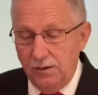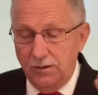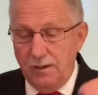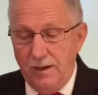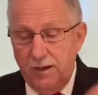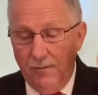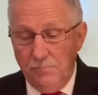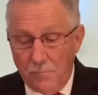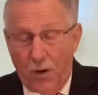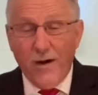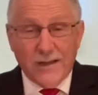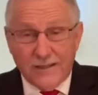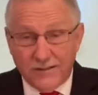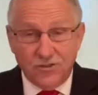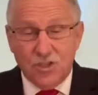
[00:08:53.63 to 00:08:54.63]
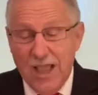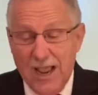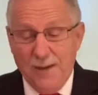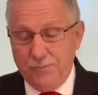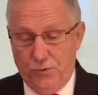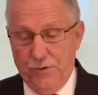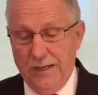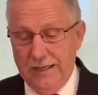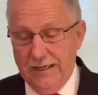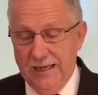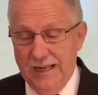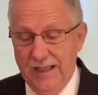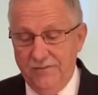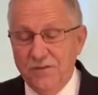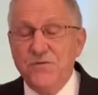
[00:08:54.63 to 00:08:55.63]
uh, Mark chapter
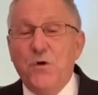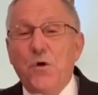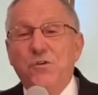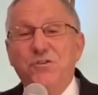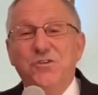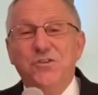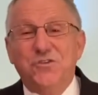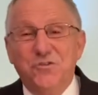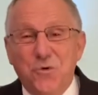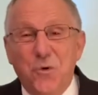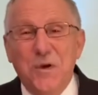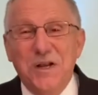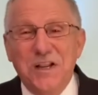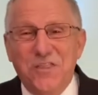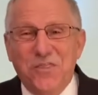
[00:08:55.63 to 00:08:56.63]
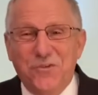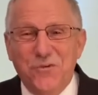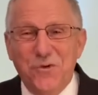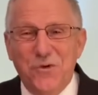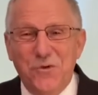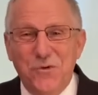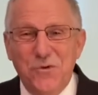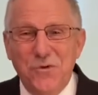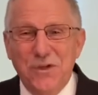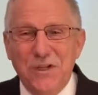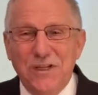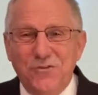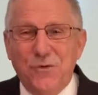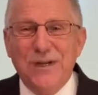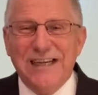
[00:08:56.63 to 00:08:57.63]
11, verses 20 through,
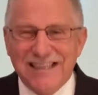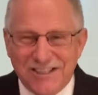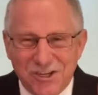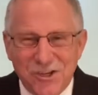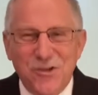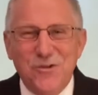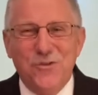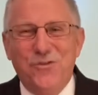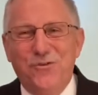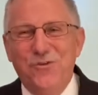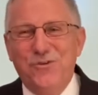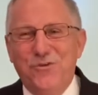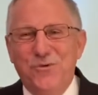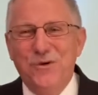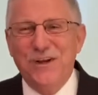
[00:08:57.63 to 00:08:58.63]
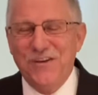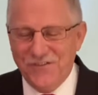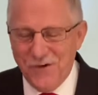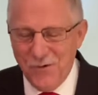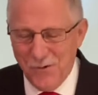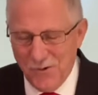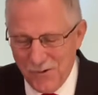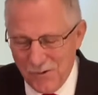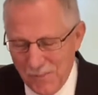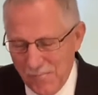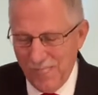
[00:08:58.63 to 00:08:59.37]
22 through 24.